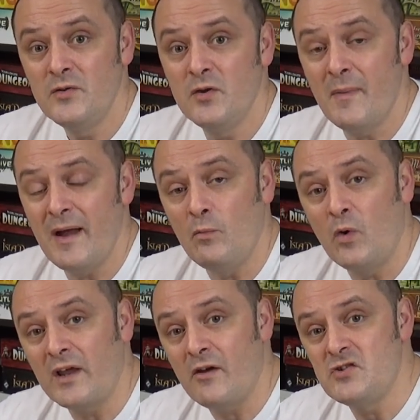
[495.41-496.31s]
You might
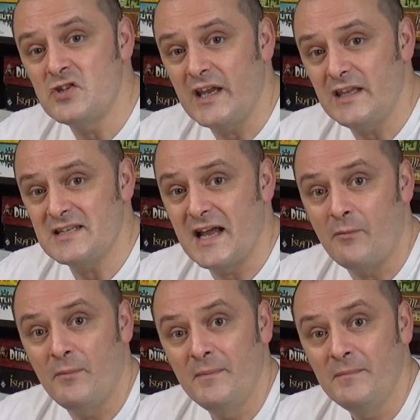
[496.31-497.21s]
want to go and check this
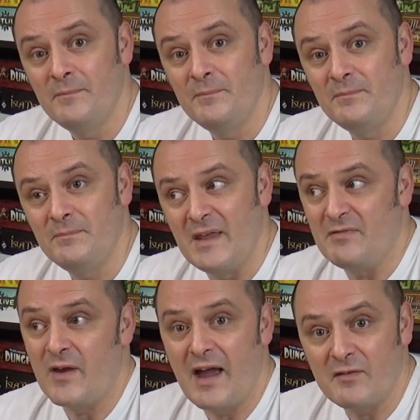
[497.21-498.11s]
out
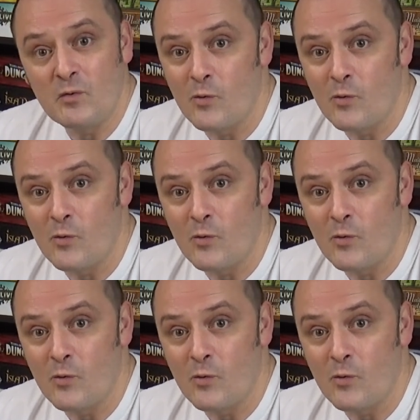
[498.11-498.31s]
if you haven't